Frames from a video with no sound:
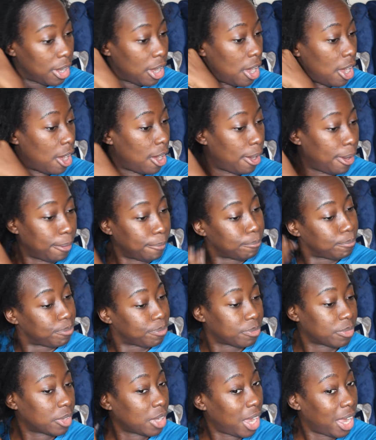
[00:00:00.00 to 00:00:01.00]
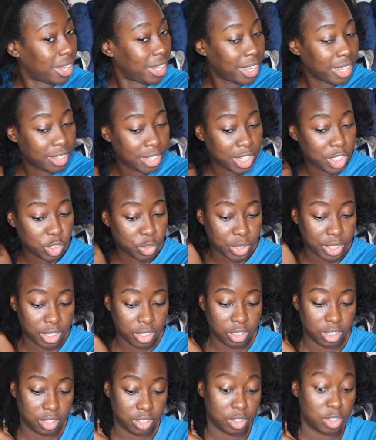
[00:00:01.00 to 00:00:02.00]
I like that
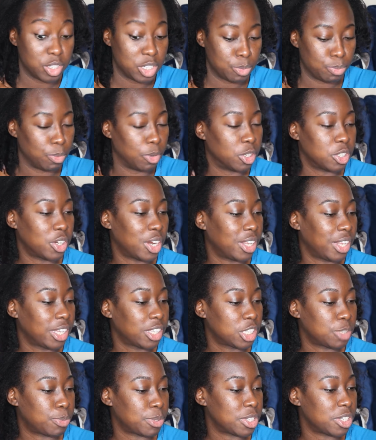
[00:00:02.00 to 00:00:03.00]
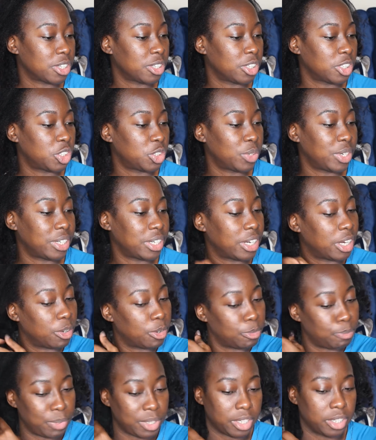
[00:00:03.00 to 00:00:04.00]
trend. So I like this particular trend now
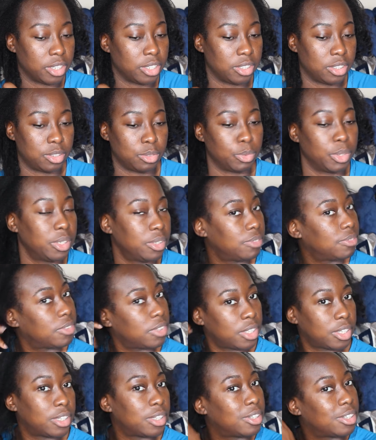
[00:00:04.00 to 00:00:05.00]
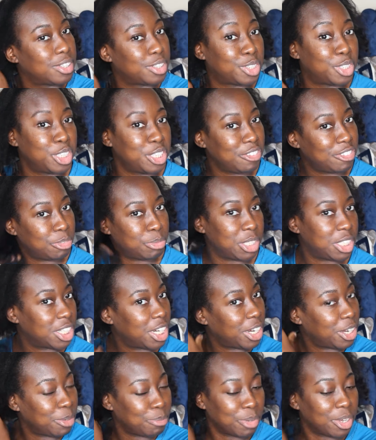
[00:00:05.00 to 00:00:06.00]
because, well, it saves me
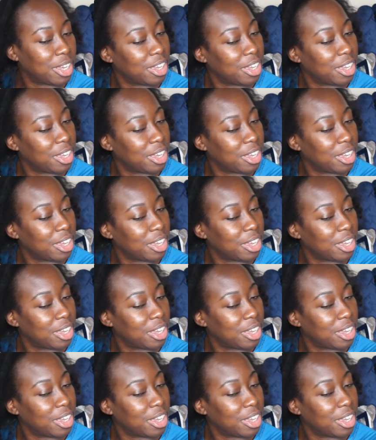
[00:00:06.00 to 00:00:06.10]
time.